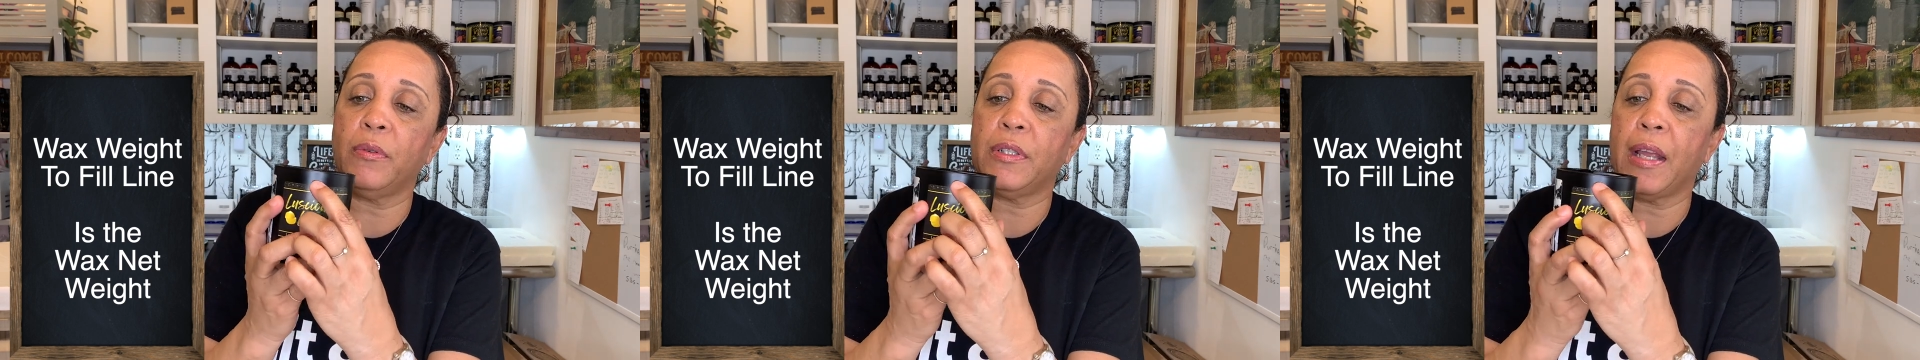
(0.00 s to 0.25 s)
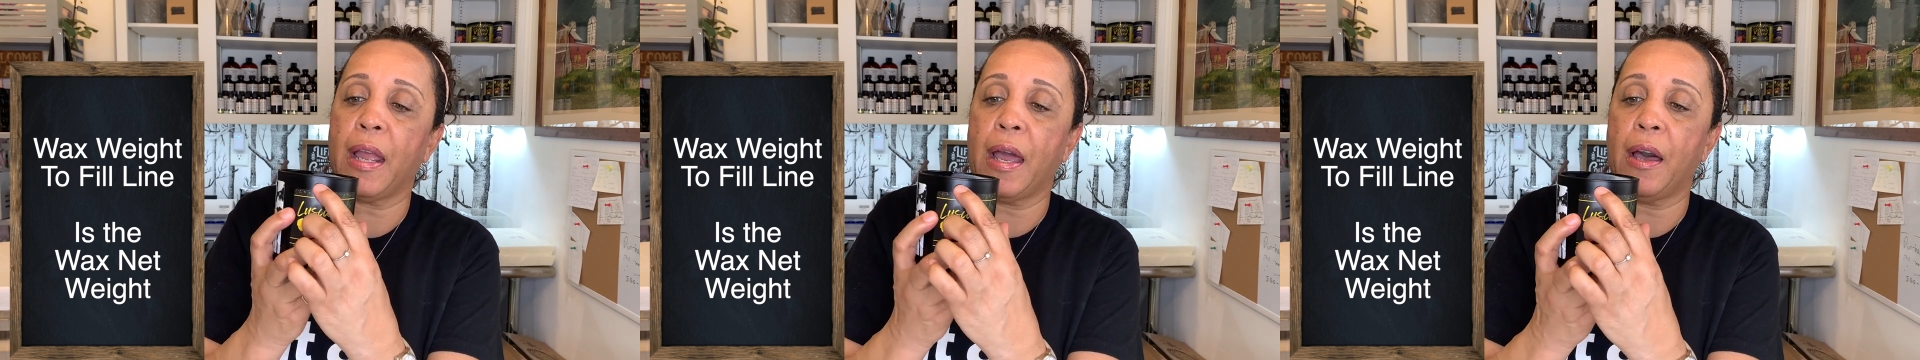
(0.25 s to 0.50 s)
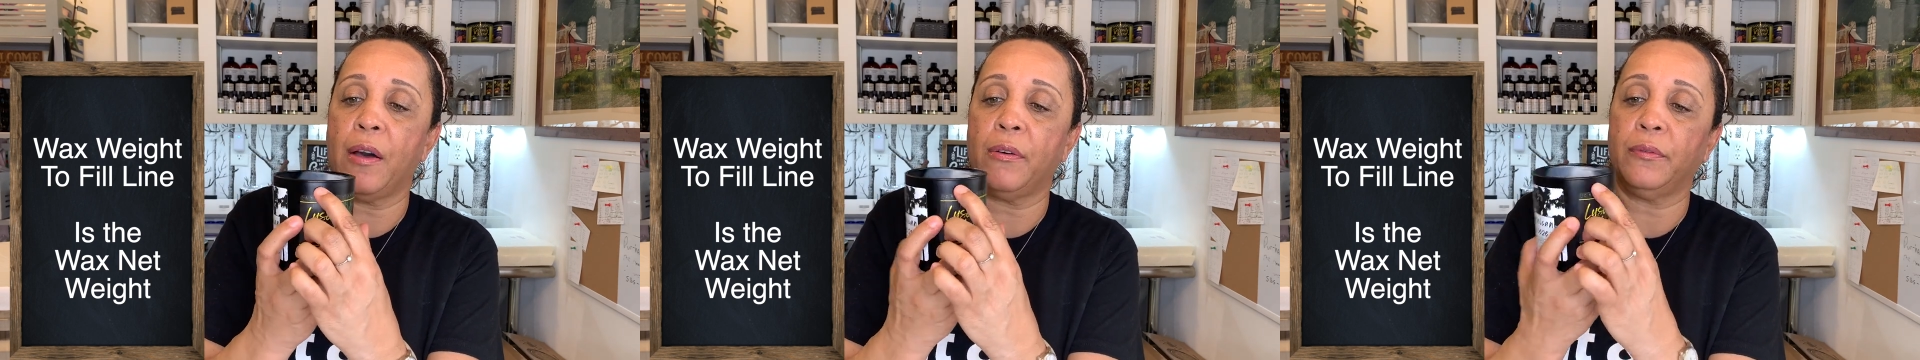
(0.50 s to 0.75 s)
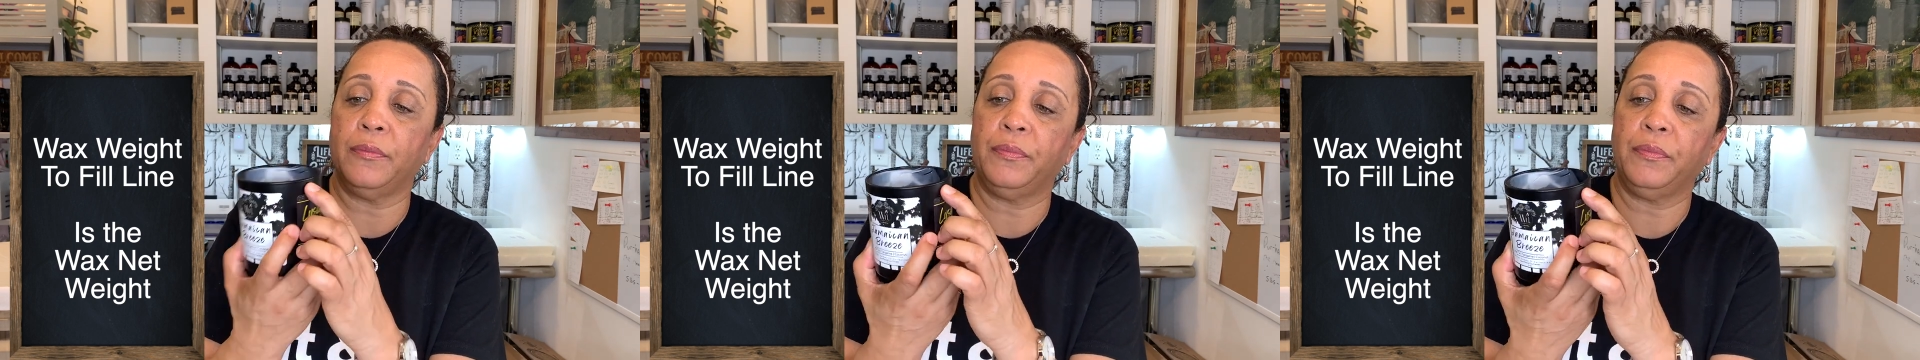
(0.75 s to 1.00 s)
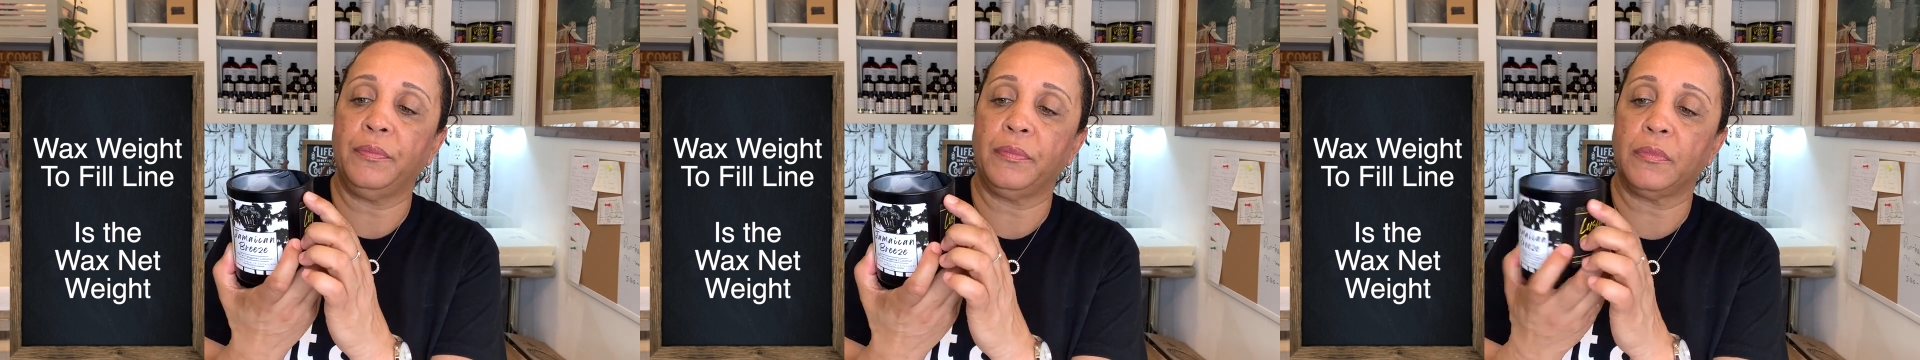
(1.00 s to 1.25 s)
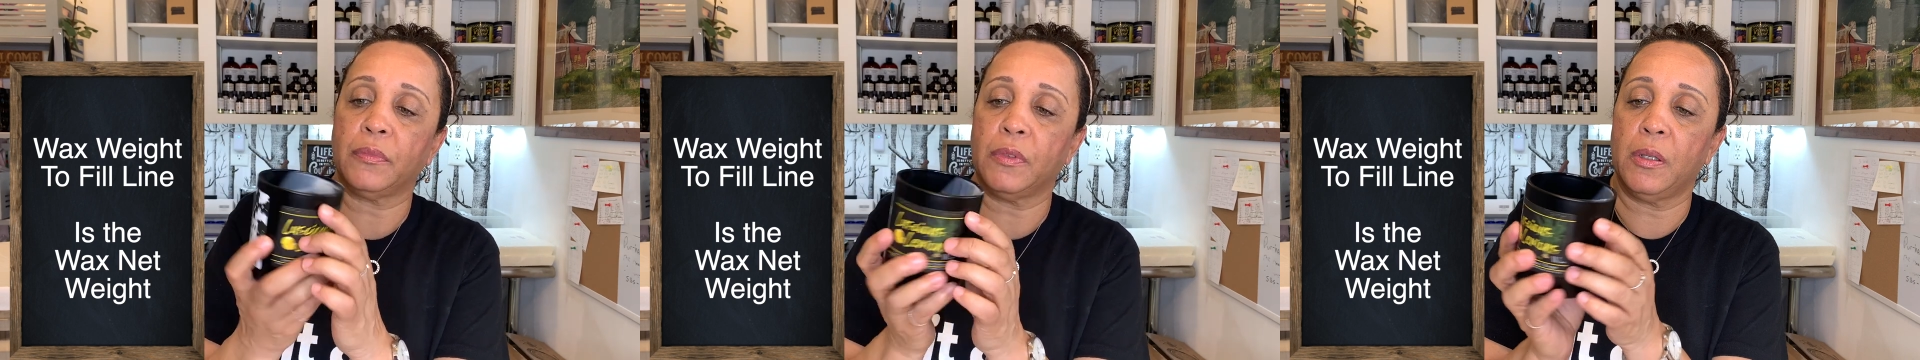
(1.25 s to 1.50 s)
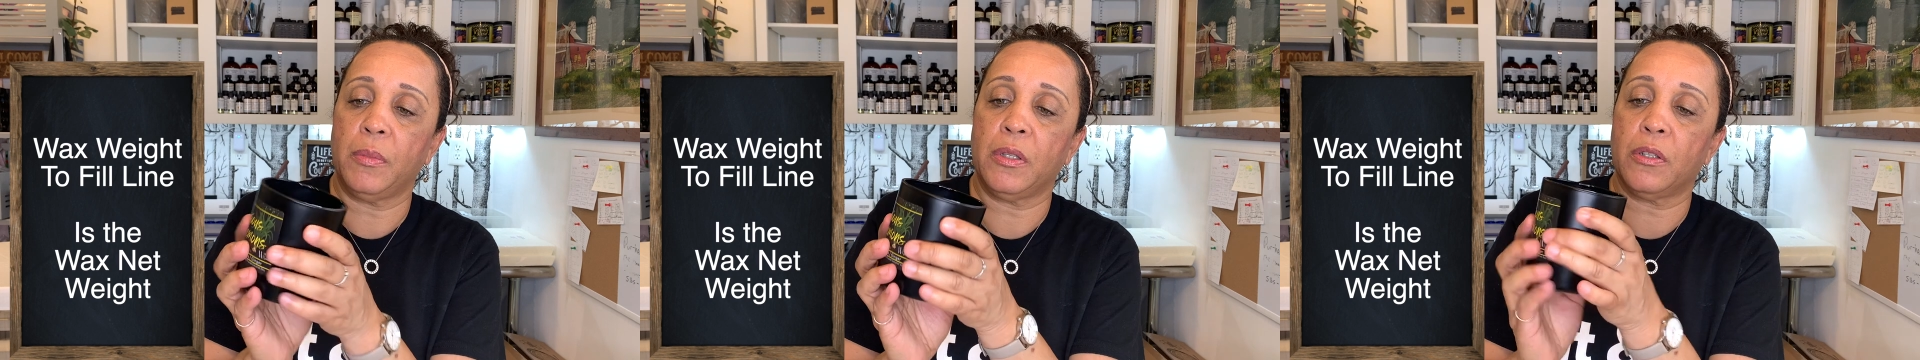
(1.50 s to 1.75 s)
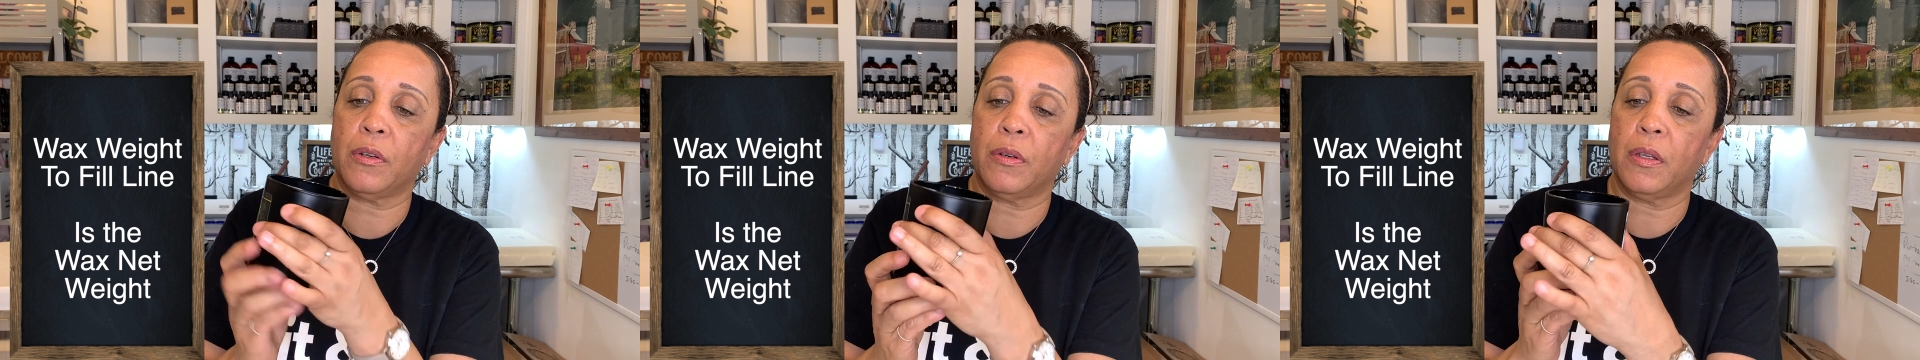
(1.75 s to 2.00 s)
down, let me
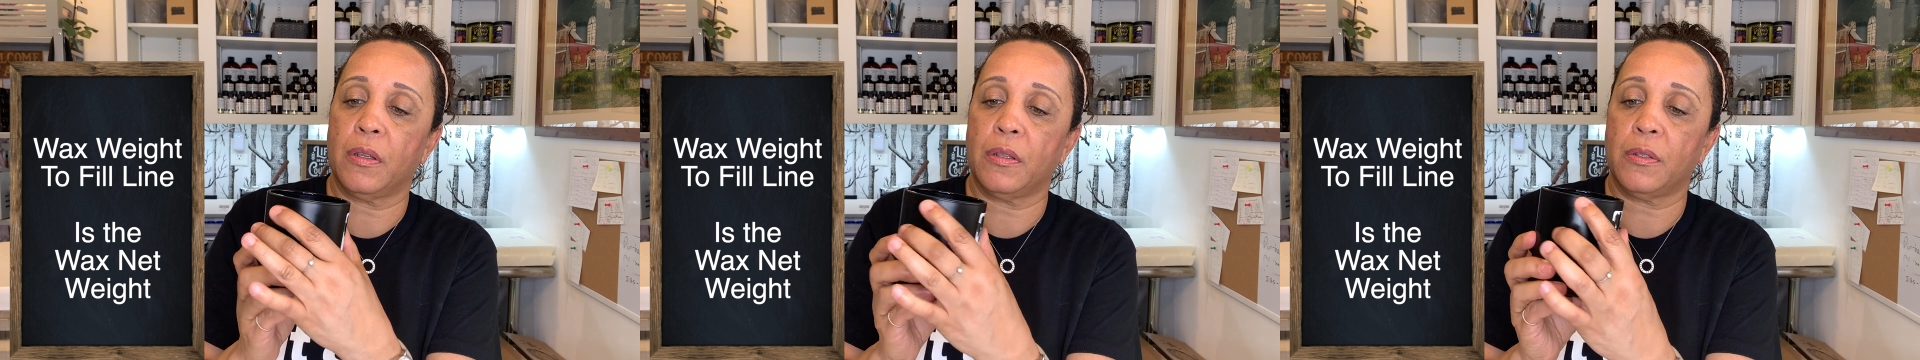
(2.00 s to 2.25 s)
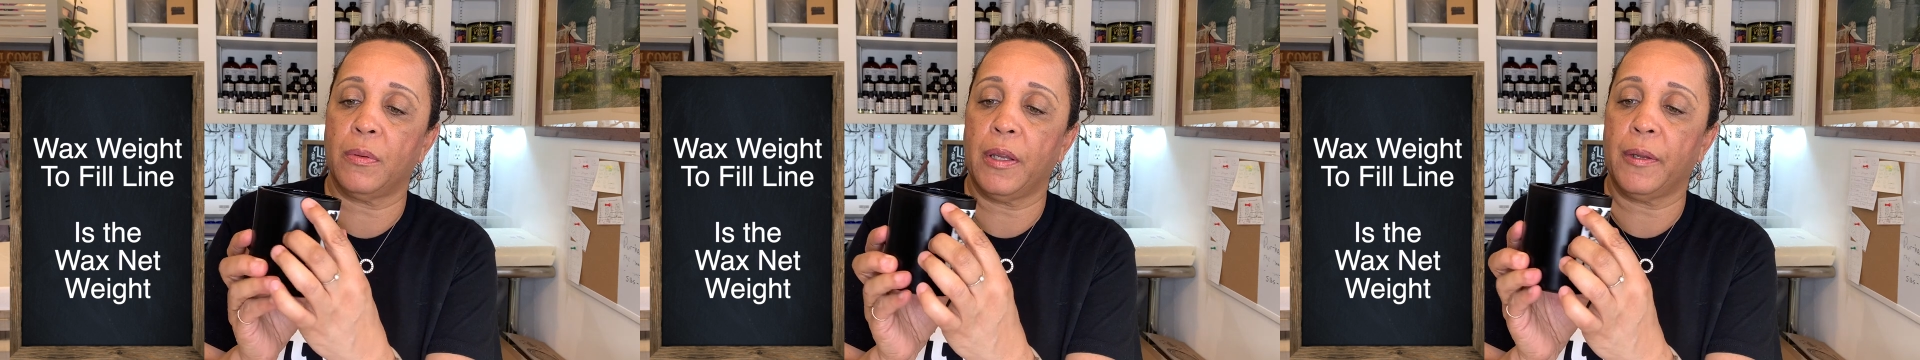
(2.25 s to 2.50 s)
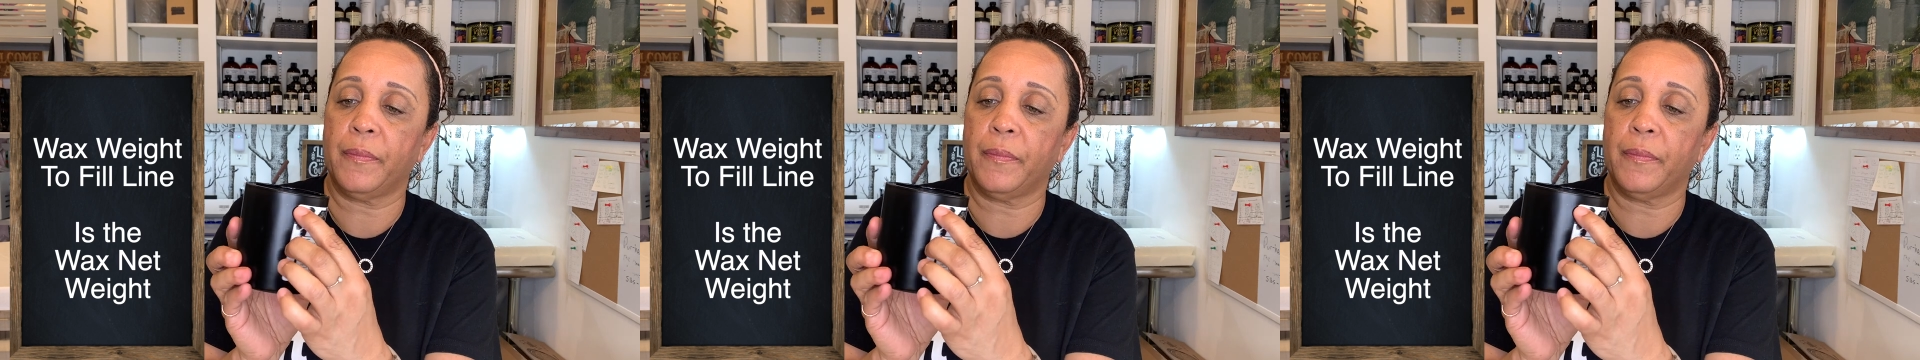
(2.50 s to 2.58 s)
turn it this way